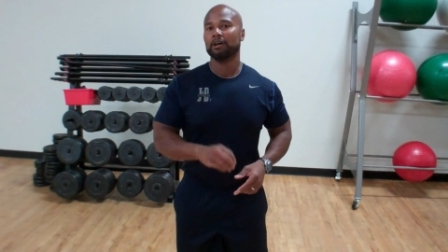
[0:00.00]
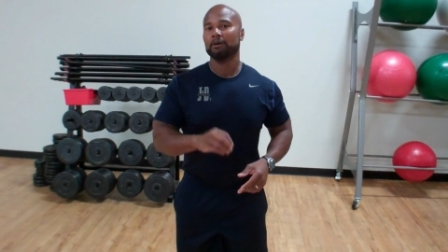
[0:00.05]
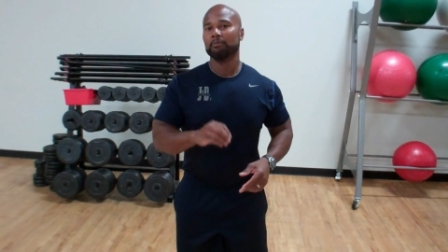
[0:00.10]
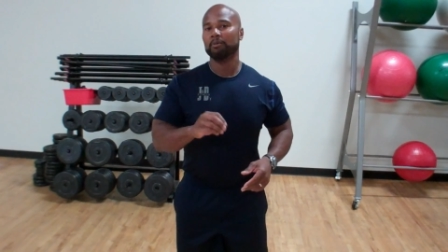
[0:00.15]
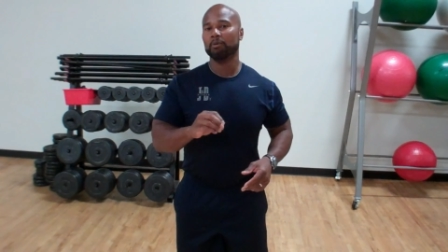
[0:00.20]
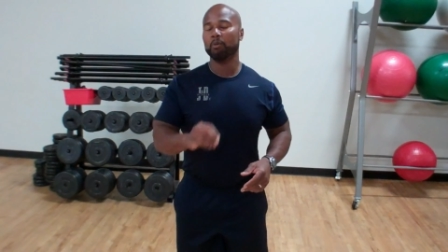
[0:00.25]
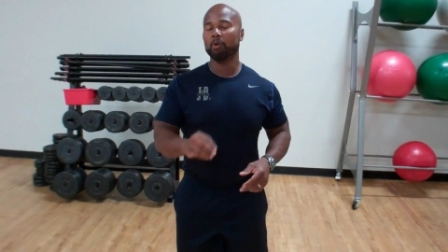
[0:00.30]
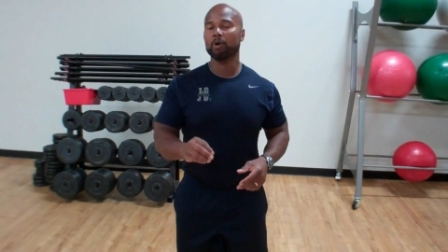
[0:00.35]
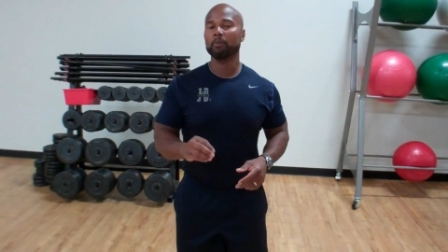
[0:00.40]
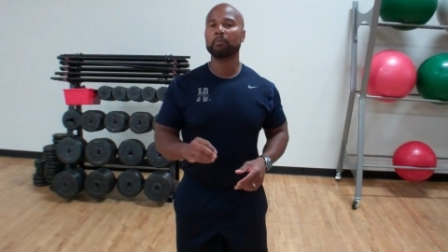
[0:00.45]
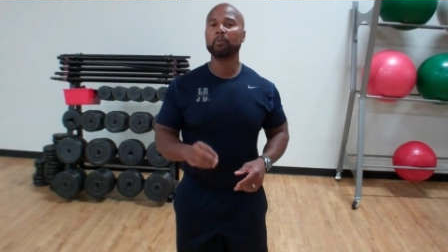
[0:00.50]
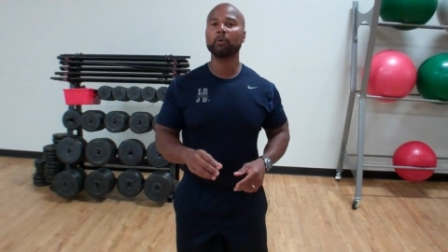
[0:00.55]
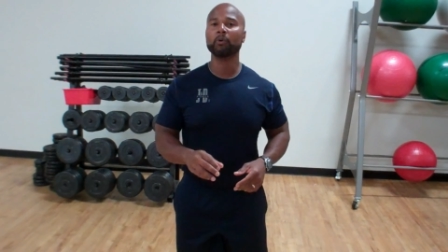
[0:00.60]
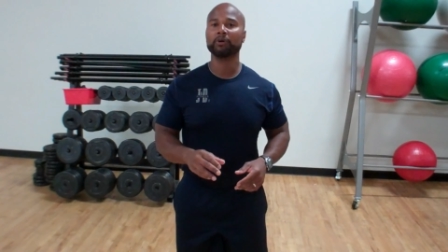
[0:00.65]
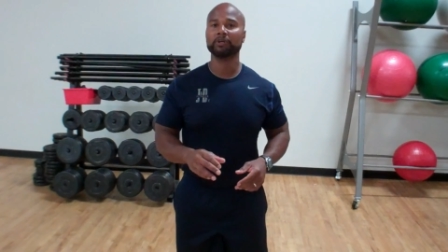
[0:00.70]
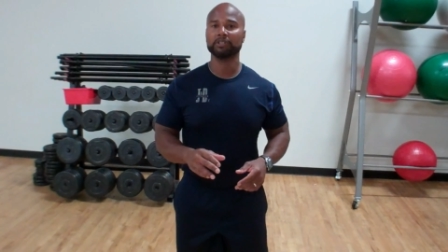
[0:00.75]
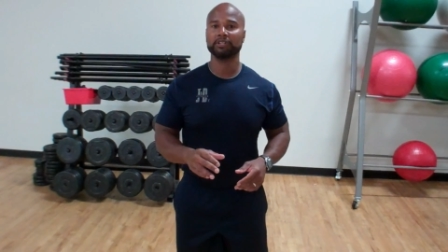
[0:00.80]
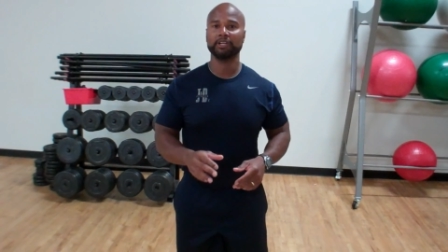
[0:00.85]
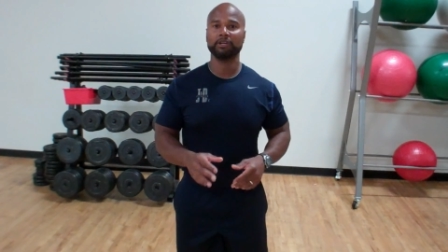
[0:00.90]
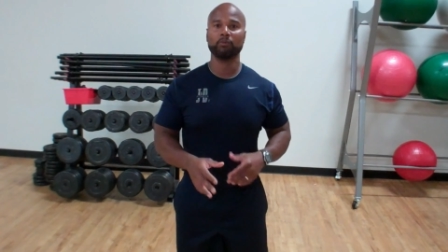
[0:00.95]
But more
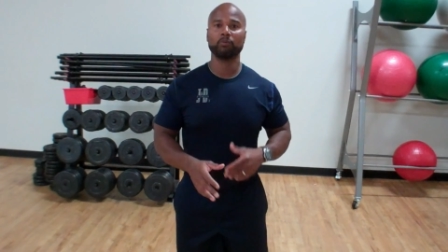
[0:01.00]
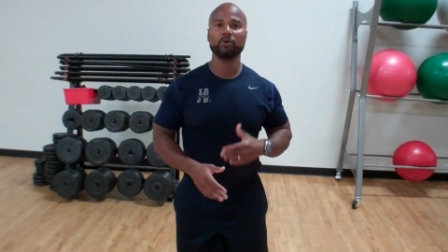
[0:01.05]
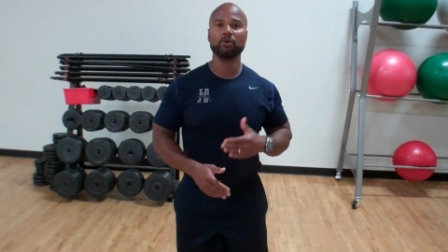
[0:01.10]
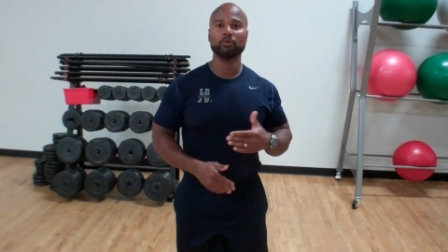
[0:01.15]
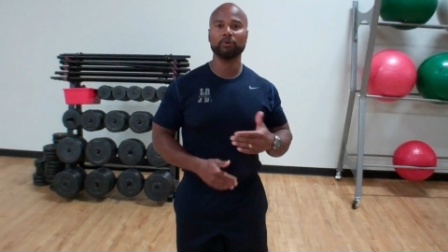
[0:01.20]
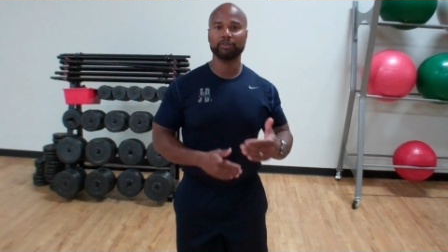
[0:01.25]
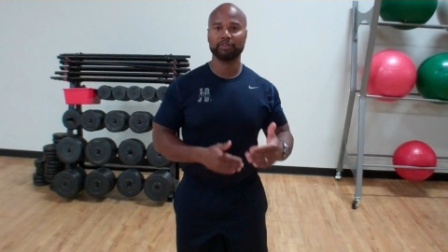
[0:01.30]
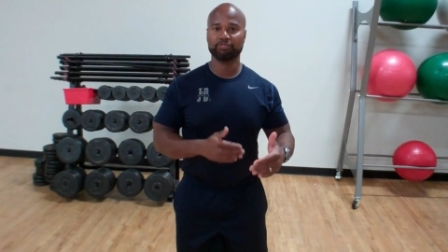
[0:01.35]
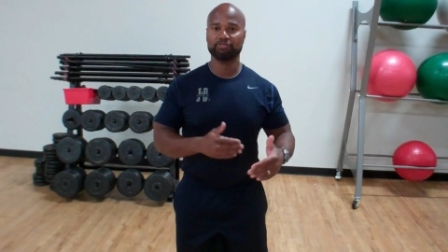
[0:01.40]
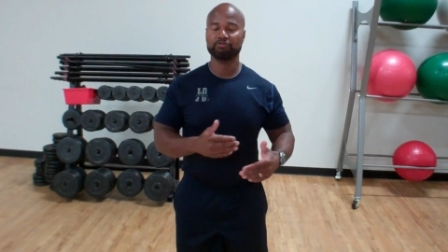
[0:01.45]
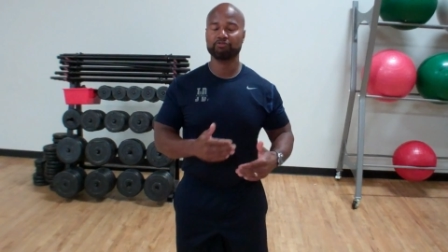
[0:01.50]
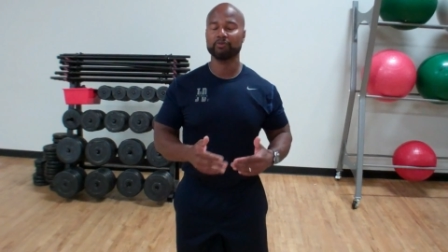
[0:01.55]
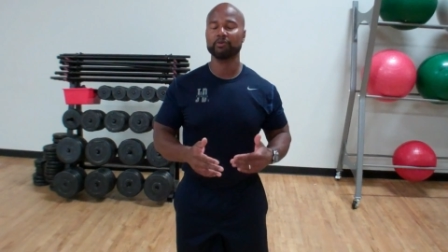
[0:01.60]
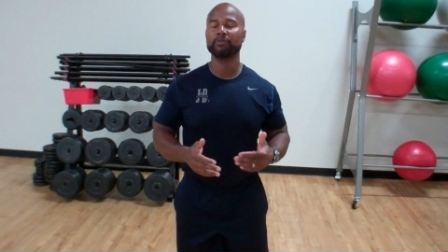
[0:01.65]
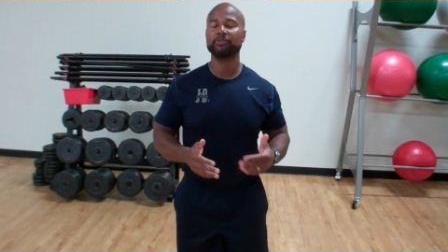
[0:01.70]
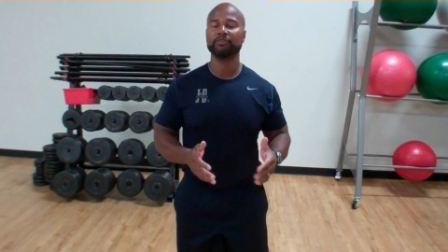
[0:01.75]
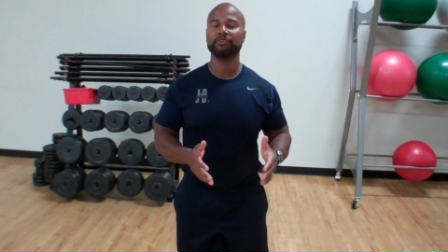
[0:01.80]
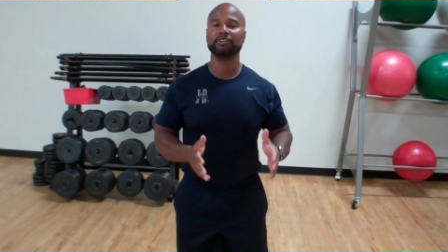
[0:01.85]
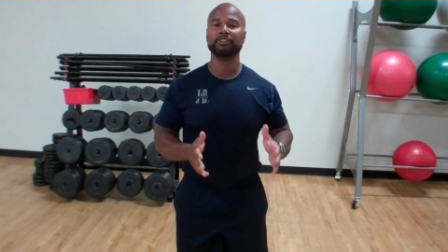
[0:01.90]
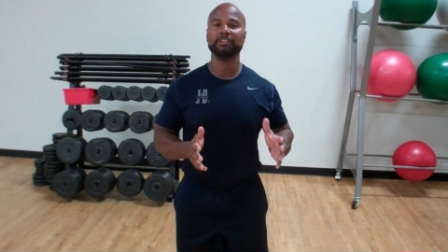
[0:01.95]
importantly, we want to
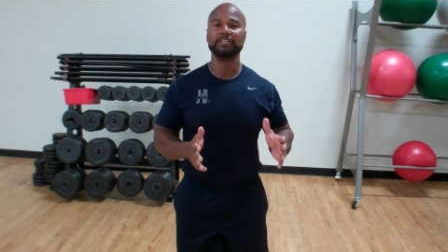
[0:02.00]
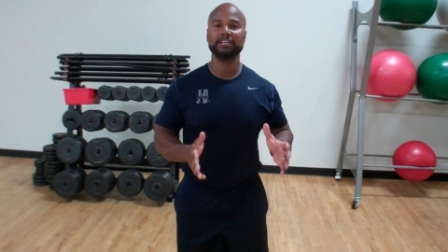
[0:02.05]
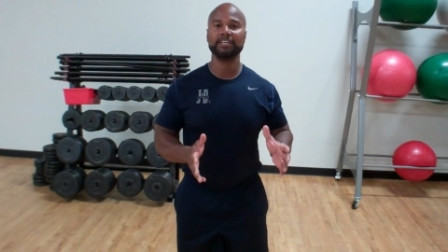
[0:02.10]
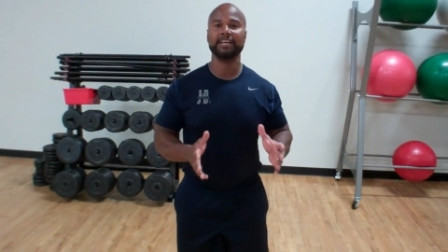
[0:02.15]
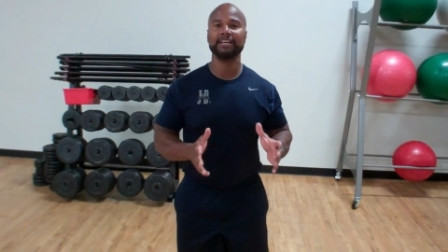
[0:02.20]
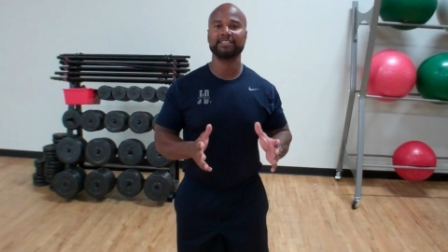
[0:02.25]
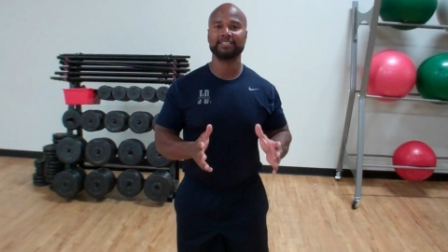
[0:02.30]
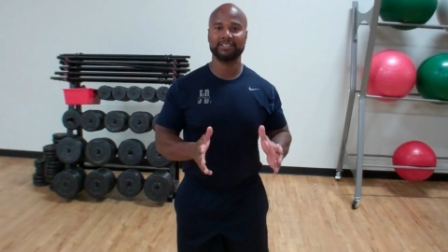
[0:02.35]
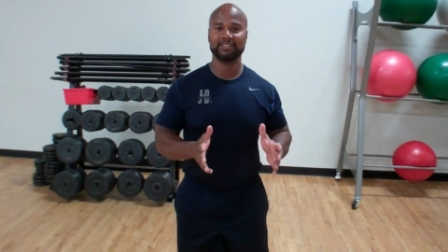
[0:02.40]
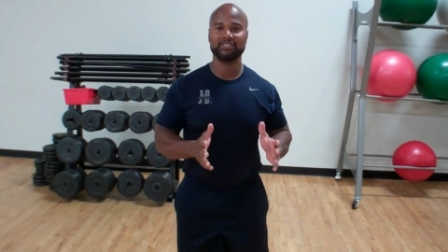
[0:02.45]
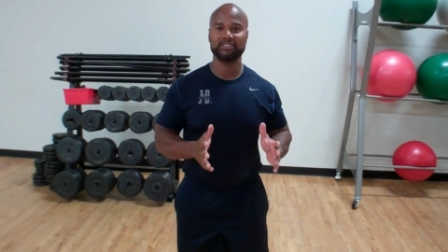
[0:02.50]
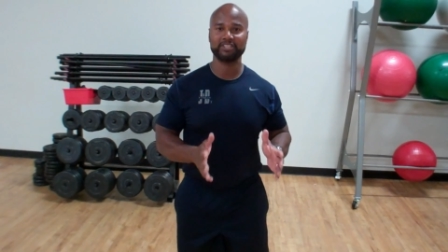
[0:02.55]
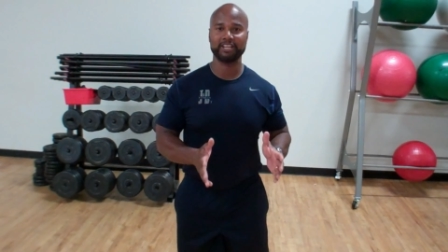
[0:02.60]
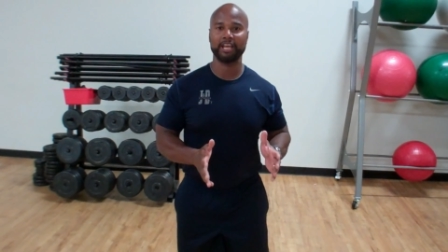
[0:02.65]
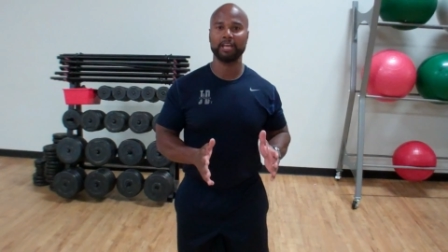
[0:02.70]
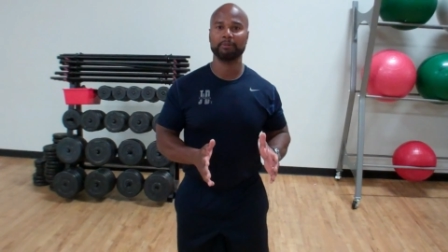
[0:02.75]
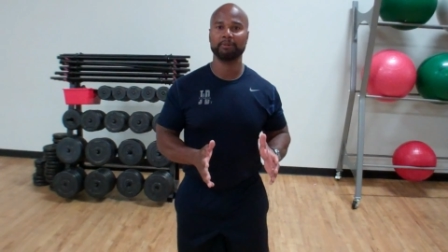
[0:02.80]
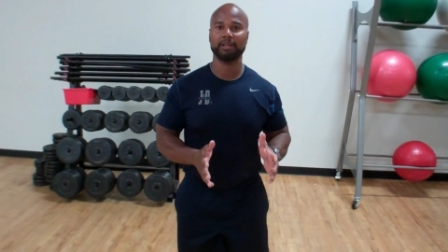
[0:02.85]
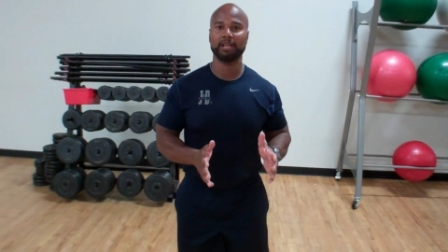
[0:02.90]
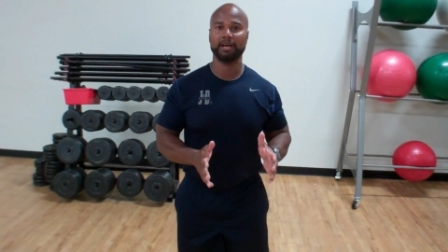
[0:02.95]
strengthen the knee as a
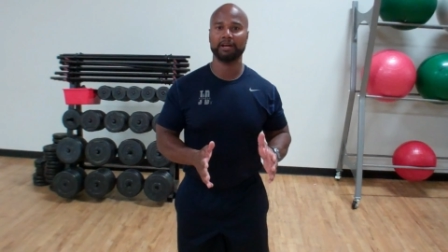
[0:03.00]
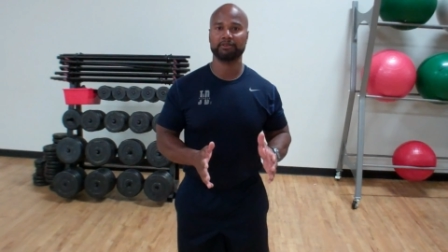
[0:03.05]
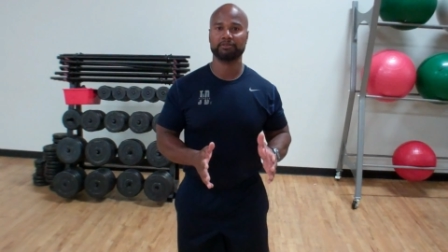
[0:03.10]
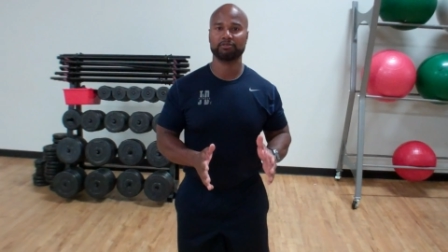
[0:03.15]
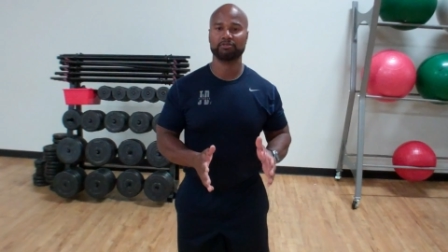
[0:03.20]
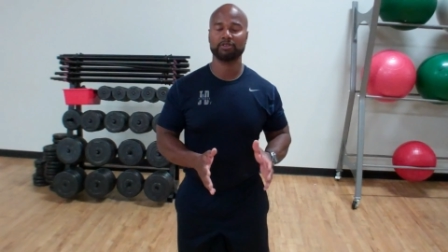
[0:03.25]
stabilizer.